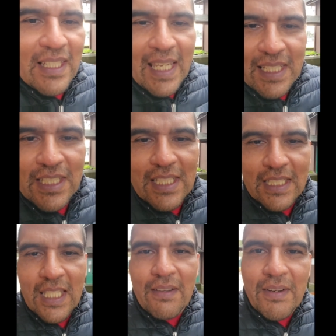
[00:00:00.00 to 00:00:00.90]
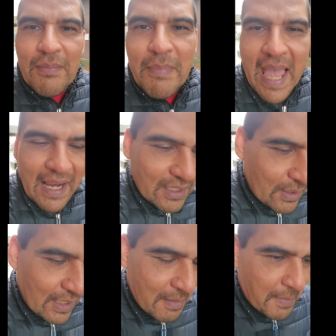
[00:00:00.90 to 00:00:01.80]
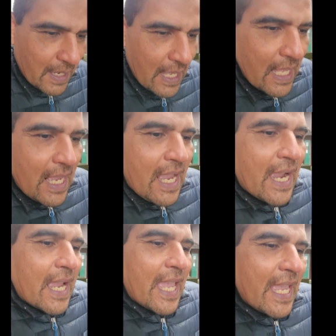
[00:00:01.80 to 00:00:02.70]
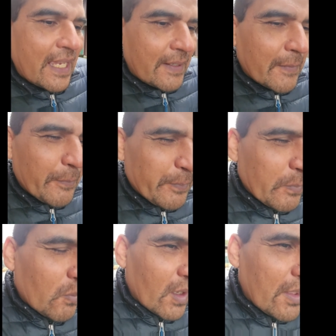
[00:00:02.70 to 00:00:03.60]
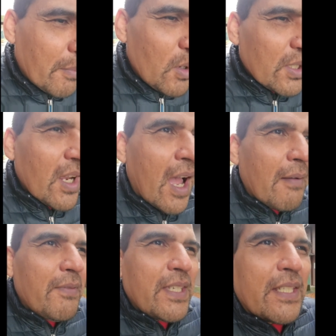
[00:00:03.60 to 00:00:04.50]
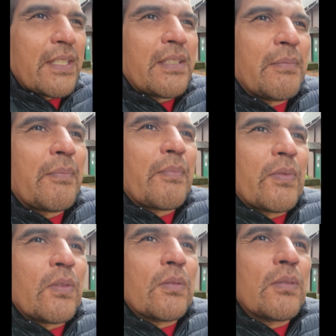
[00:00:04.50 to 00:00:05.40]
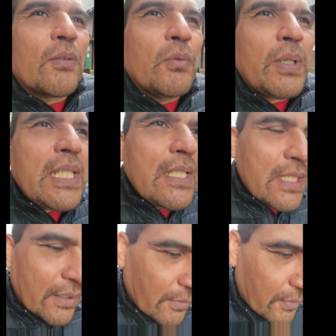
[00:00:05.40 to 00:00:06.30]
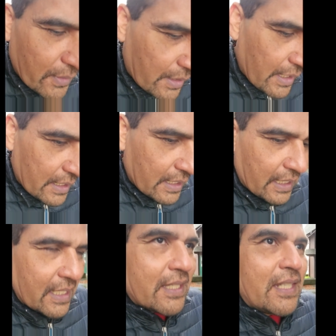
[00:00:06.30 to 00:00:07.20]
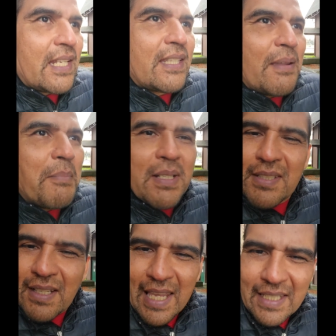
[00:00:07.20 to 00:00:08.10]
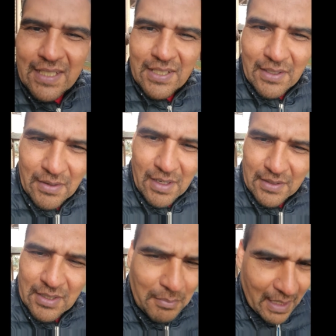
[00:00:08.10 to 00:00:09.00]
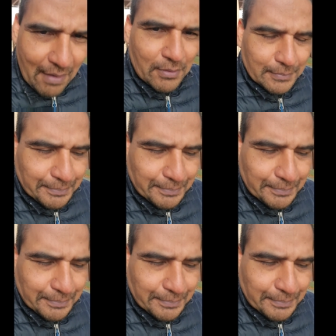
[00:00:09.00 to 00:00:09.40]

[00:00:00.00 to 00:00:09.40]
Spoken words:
and she's giving it back to him. And the most obvious reason for this is that they must like each other on some level.